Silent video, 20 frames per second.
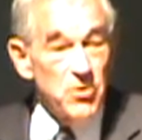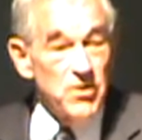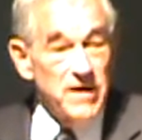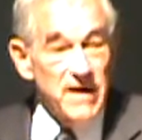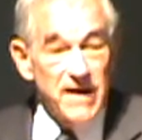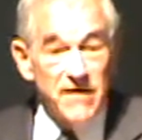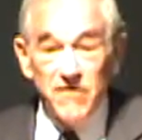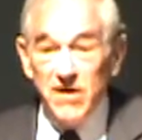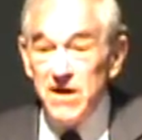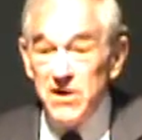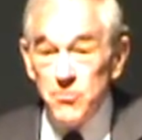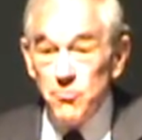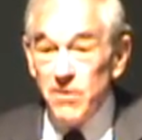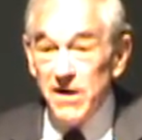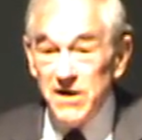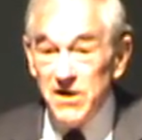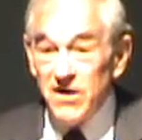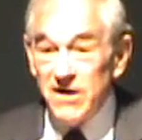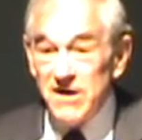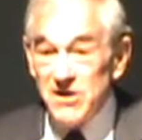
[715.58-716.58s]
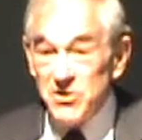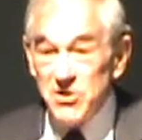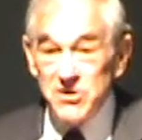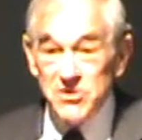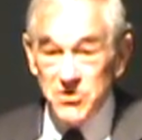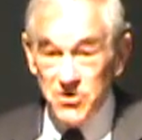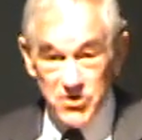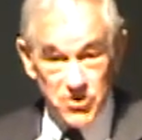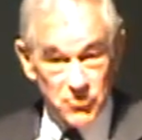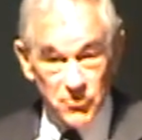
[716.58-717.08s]
couldn't have any
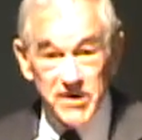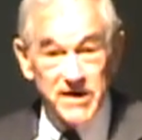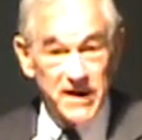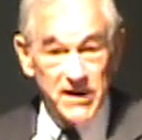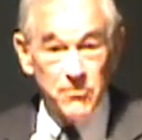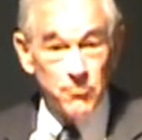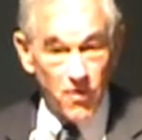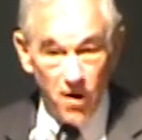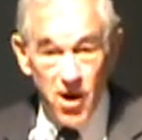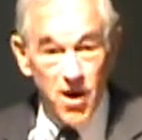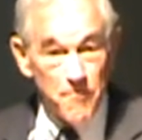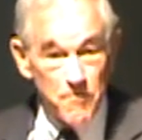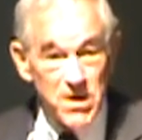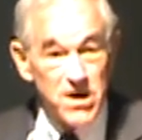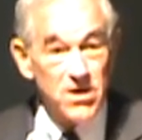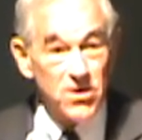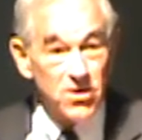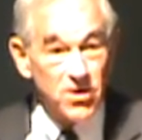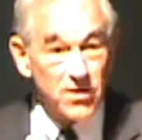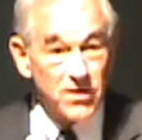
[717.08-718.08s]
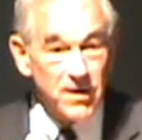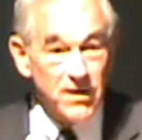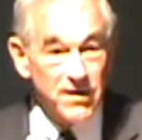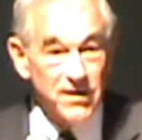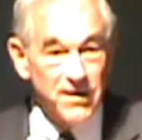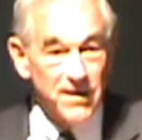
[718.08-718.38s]
regulations on drinking raw milk.